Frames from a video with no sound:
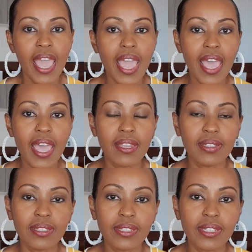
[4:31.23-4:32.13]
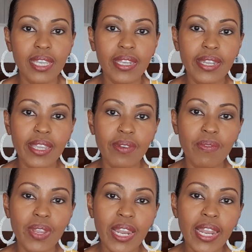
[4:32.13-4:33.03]
And it, it
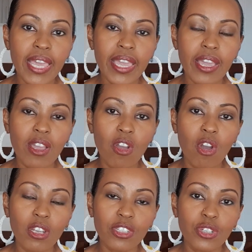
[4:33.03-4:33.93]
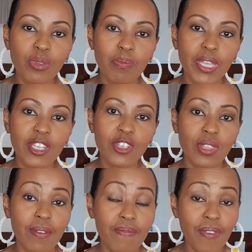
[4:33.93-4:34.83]
really got to me to
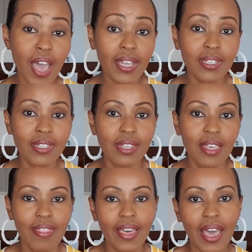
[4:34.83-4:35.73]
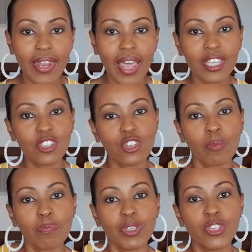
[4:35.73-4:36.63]
the fact that I
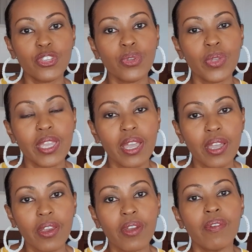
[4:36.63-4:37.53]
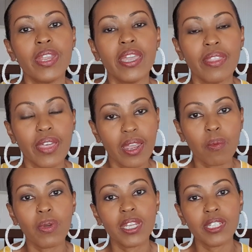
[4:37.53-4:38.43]
stopped pursuing a career that I
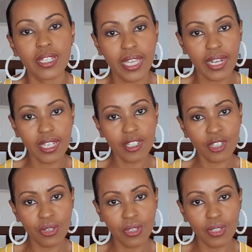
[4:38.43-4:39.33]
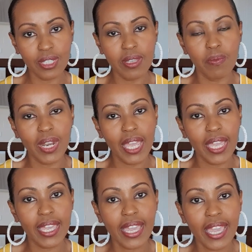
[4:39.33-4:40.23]
wanted to get into. You see, when
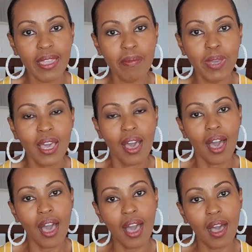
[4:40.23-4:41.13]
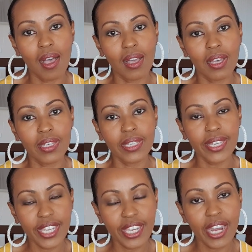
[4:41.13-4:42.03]
I came uh,
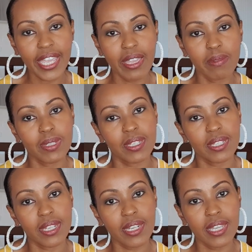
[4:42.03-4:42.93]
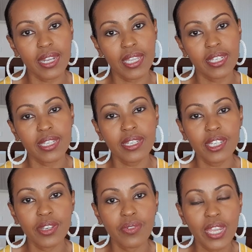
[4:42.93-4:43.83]
here, I came to study, and I did a
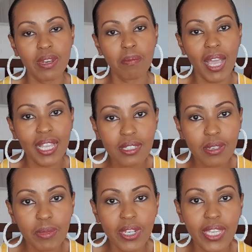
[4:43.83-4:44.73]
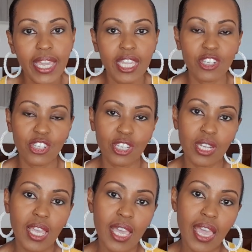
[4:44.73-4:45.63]
degree in mass
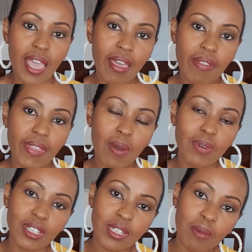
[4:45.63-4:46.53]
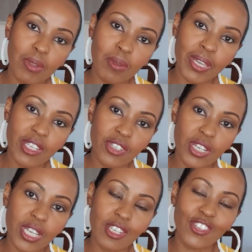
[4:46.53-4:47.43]
communication, and that was a double
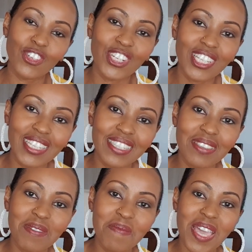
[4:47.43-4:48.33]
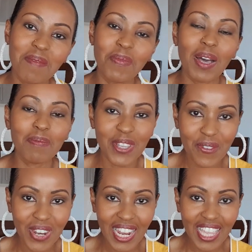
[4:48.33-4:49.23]
major in journalism and
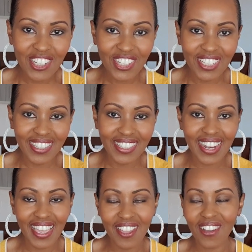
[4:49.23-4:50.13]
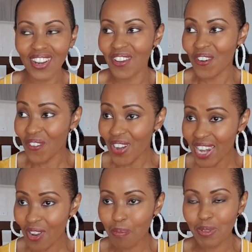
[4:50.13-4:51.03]
public relations. And I got a
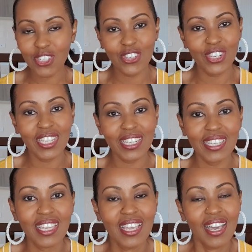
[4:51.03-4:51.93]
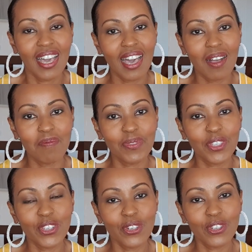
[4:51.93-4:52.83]
great opportunity, um,
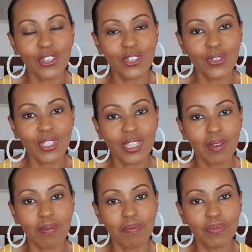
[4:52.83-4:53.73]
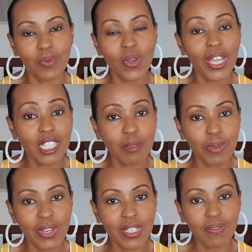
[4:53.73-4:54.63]
you know, to do some work
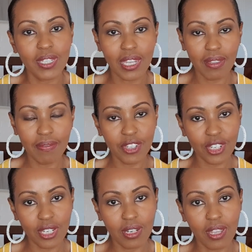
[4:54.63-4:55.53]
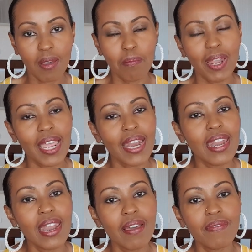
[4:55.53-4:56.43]
experience for television, but I
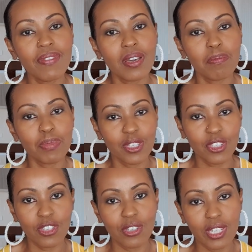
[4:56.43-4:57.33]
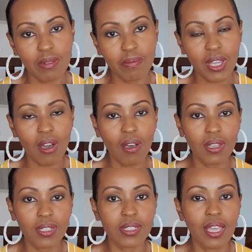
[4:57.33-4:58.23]
never pursued it
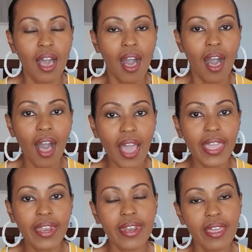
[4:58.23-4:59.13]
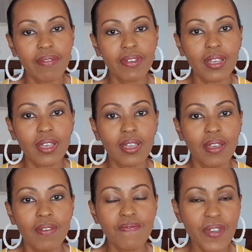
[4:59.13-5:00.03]
because I never
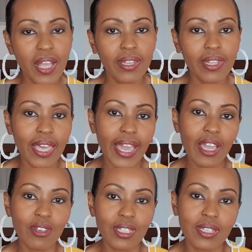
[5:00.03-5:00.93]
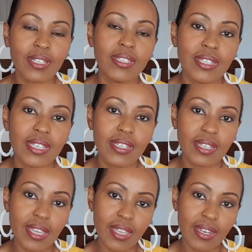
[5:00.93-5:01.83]
felt like I could
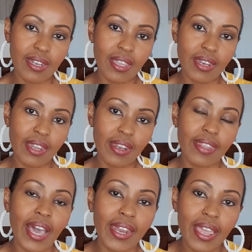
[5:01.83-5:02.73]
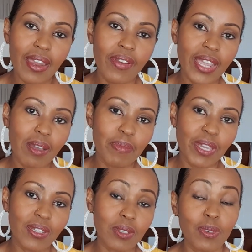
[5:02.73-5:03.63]
succeed in, in, in that area
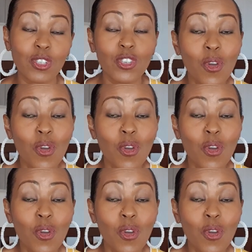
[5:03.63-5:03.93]
because there was